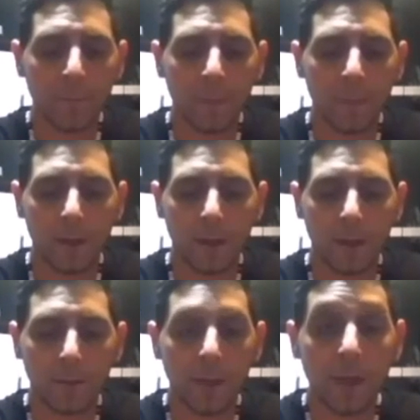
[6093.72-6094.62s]
Okay, my
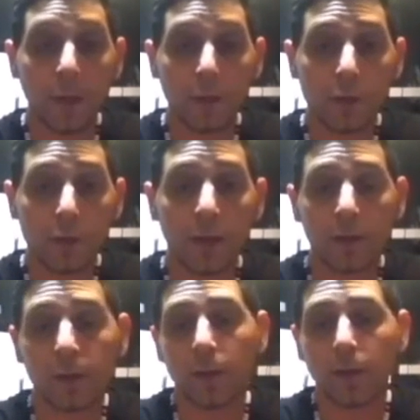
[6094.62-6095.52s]
notes are out
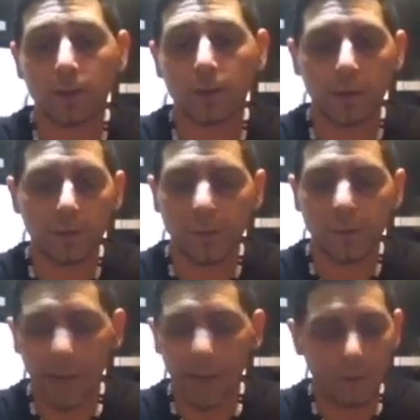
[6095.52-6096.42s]
there. If you
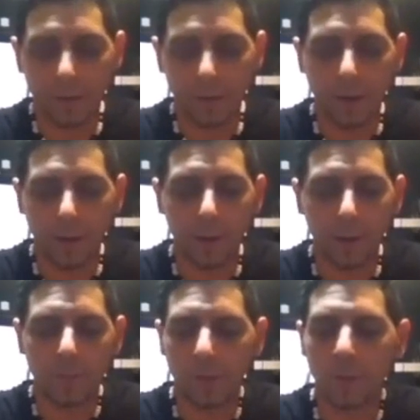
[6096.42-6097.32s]
haven't gotten them,
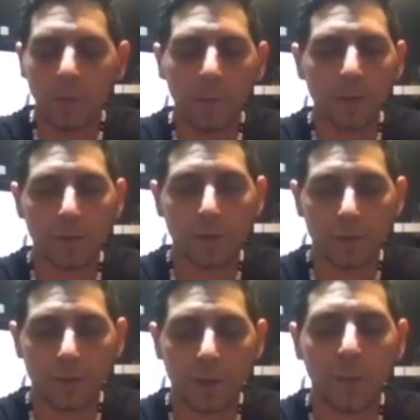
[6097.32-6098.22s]
go in my pictures,
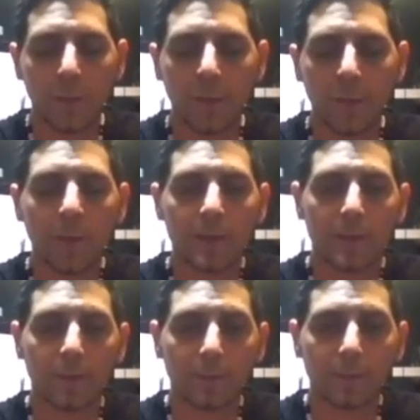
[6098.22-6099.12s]
copy and paste
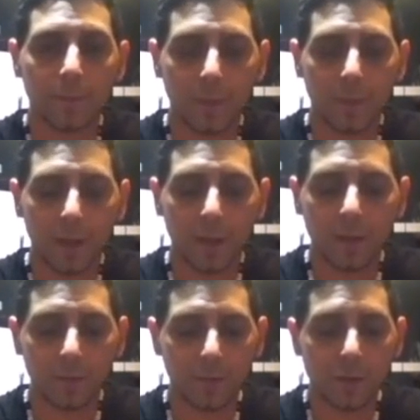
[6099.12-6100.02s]
them. Okay,
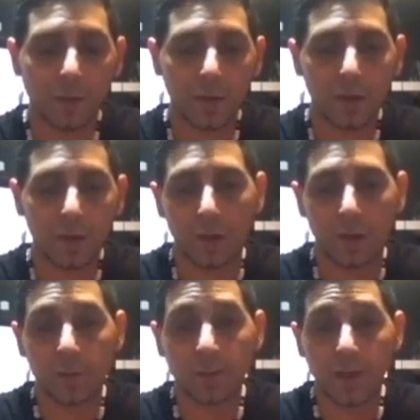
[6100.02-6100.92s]
screenshot them,
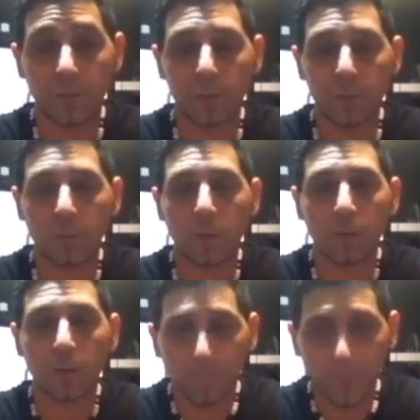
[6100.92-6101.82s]
save them,
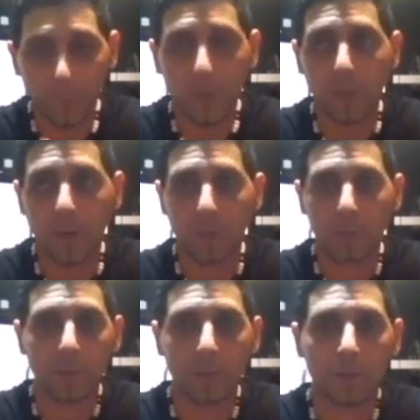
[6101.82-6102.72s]
print them out.
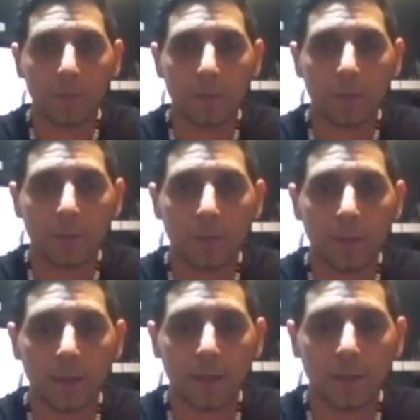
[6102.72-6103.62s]
Okay,